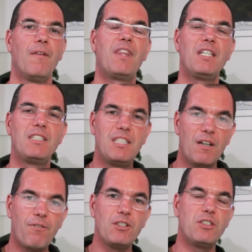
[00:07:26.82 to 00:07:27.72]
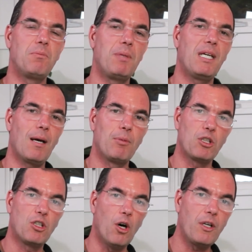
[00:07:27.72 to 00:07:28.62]
the difference in being able
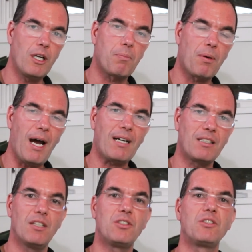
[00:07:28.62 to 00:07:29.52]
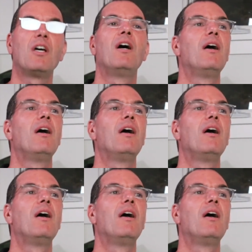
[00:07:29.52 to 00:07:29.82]
to go to your practice